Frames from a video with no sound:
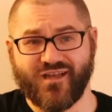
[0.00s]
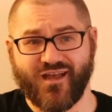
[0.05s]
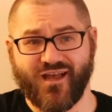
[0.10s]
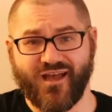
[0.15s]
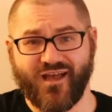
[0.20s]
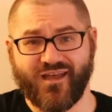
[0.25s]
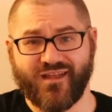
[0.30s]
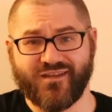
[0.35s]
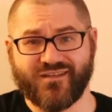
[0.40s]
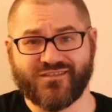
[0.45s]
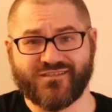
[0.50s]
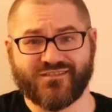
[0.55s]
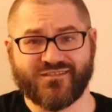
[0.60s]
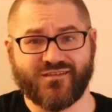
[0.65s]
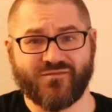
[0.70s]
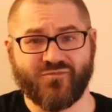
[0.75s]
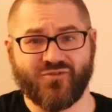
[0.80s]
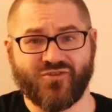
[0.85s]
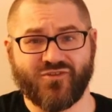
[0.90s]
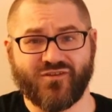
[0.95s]
kind of
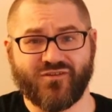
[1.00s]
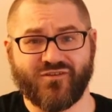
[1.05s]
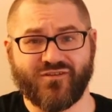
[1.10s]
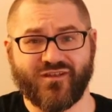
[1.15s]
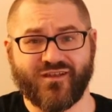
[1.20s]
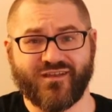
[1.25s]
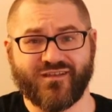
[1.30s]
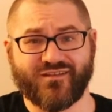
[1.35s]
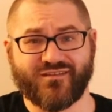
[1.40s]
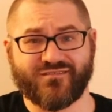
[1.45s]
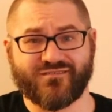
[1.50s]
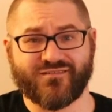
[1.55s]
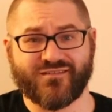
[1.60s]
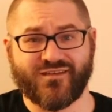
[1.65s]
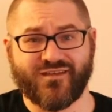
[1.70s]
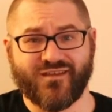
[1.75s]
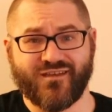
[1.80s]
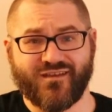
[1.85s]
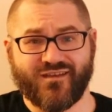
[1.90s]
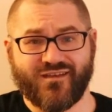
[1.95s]
similar and
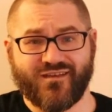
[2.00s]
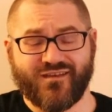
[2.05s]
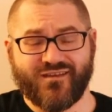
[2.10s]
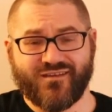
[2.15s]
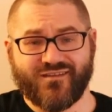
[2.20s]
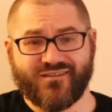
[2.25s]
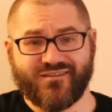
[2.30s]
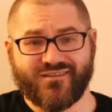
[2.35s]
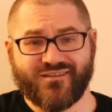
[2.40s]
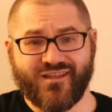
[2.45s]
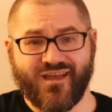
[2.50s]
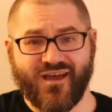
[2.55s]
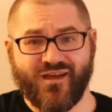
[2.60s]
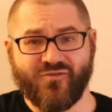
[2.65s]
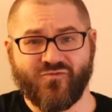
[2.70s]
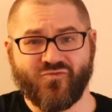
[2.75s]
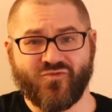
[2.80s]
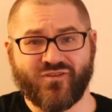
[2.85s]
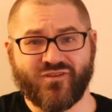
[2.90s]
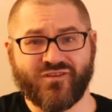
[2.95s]

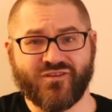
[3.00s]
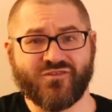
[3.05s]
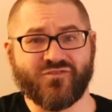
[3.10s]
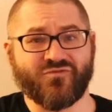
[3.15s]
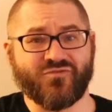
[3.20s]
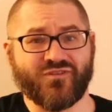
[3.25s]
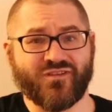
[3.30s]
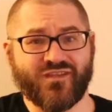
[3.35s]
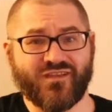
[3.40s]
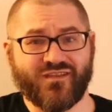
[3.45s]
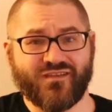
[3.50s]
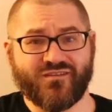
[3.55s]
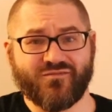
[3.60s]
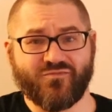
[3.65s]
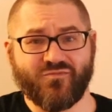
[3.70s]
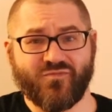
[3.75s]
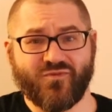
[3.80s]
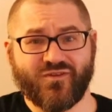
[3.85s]
not really unique.